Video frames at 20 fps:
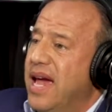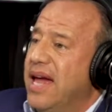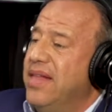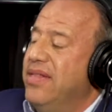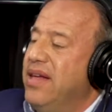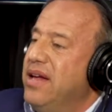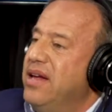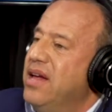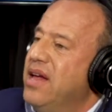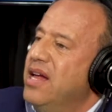And
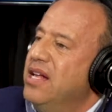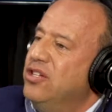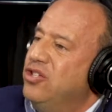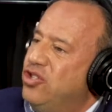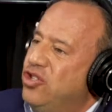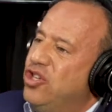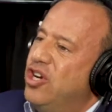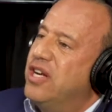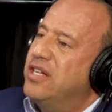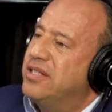they
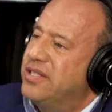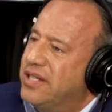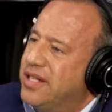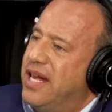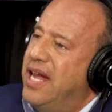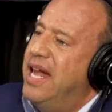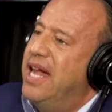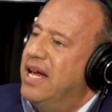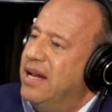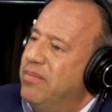just
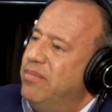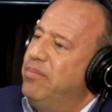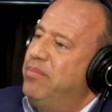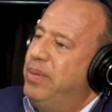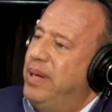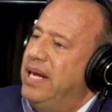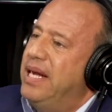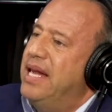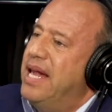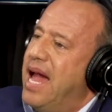can't
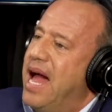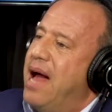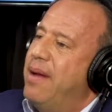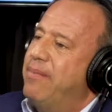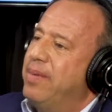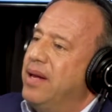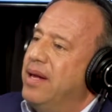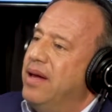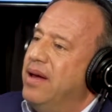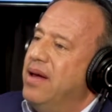be
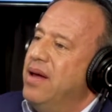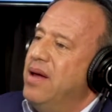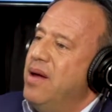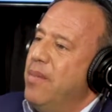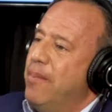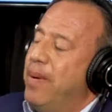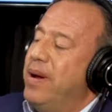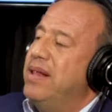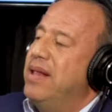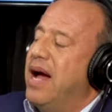happy.
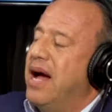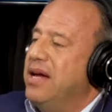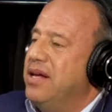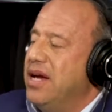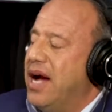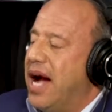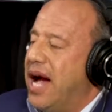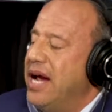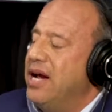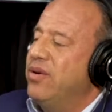But
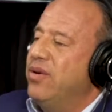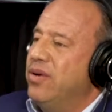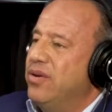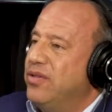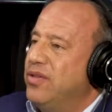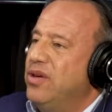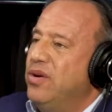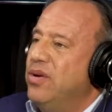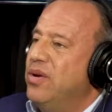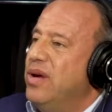I agree
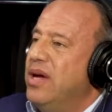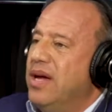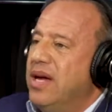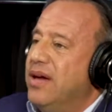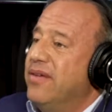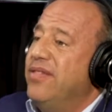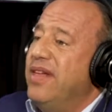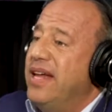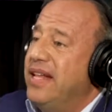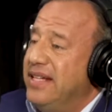with you.
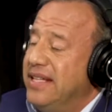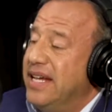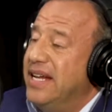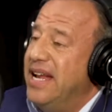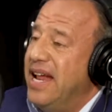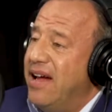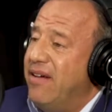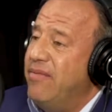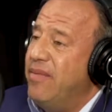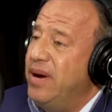If they
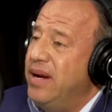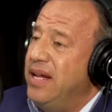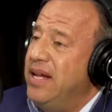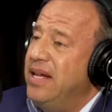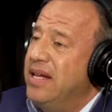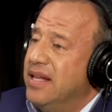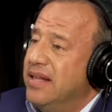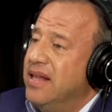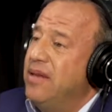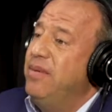didn't have
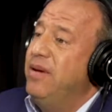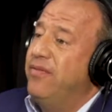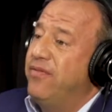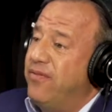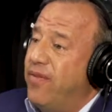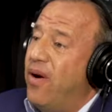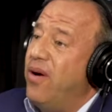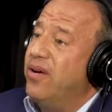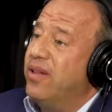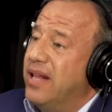money, they'd be
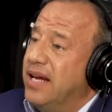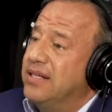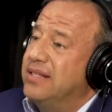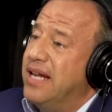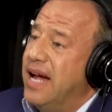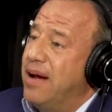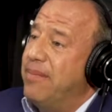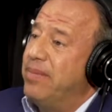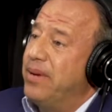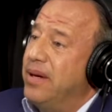far less
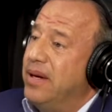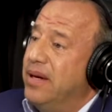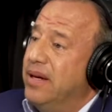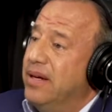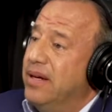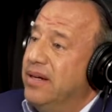happy.